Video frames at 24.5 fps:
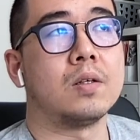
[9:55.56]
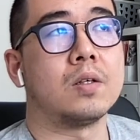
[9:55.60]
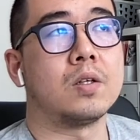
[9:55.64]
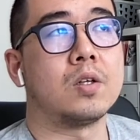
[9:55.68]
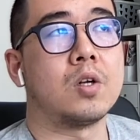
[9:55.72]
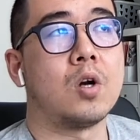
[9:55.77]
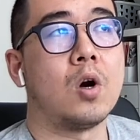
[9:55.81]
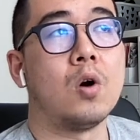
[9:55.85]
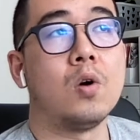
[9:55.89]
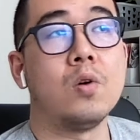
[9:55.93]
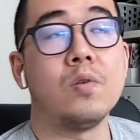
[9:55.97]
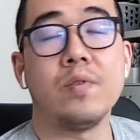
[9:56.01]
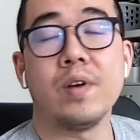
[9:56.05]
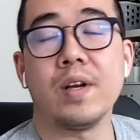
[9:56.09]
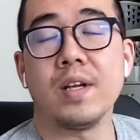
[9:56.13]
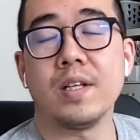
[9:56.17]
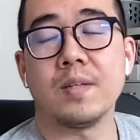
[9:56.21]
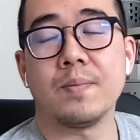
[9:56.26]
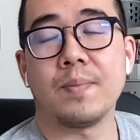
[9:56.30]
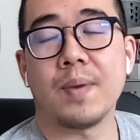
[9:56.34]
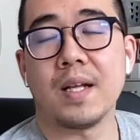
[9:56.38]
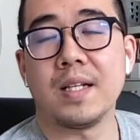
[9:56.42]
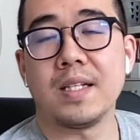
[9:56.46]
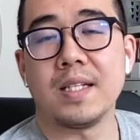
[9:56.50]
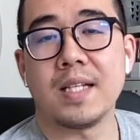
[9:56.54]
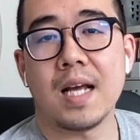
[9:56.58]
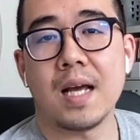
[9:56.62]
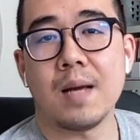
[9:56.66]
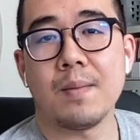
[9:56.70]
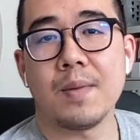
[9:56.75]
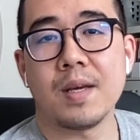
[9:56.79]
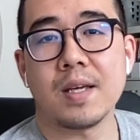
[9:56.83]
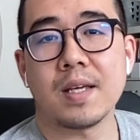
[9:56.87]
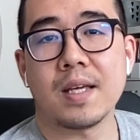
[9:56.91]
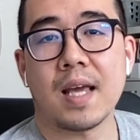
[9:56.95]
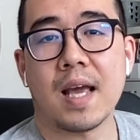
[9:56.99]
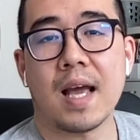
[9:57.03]
COVID
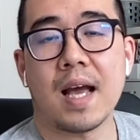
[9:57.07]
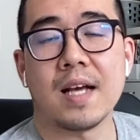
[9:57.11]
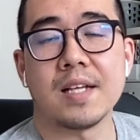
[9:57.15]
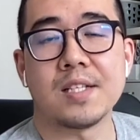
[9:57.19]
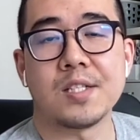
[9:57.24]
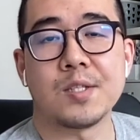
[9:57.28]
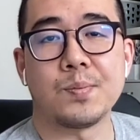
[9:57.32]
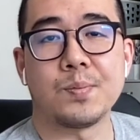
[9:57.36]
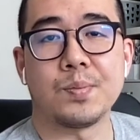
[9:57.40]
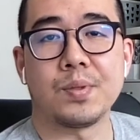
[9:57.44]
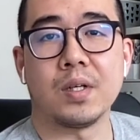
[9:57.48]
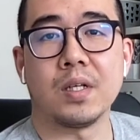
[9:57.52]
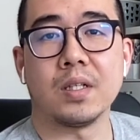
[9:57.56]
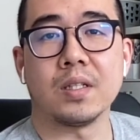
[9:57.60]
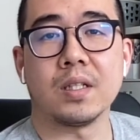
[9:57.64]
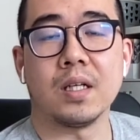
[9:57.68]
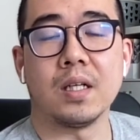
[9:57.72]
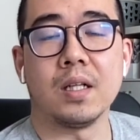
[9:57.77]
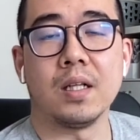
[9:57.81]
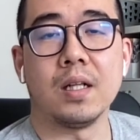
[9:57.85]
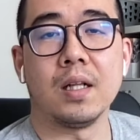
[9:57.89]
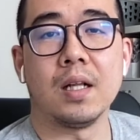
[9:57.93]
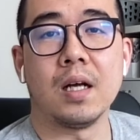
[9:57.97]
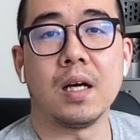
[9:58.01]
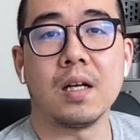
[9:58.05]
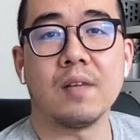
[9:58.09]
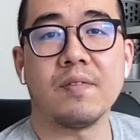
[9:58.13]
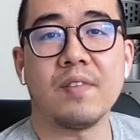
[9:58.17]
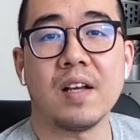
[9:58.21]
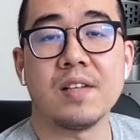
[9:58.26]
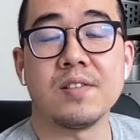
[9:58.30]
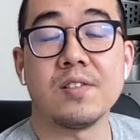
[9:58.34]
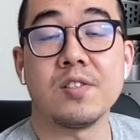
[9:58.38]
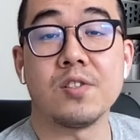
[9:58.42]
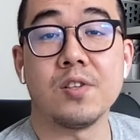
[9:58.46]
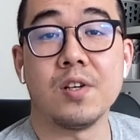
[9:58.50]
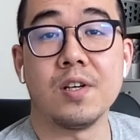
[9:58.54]
pandemic has brought a lot of
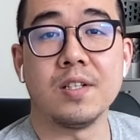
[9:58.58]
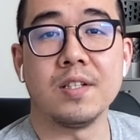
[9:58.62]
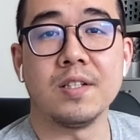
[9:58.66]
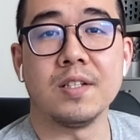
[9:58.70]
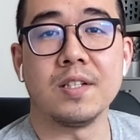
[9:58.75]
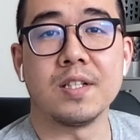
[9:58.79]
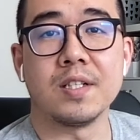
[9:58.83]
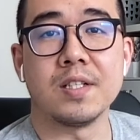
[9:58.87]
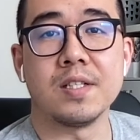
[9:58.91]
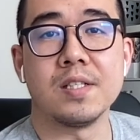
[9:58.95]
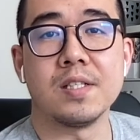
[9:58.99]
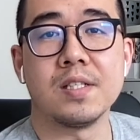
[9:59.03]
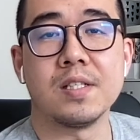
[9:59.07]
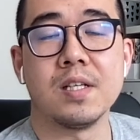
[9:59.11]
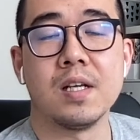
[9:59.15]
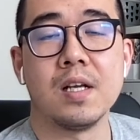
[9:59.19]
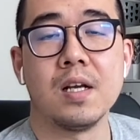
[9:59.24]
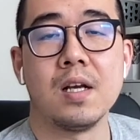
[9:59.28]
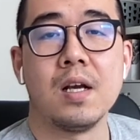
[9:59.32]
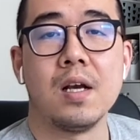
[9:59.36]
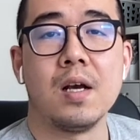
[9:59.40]
uncertainties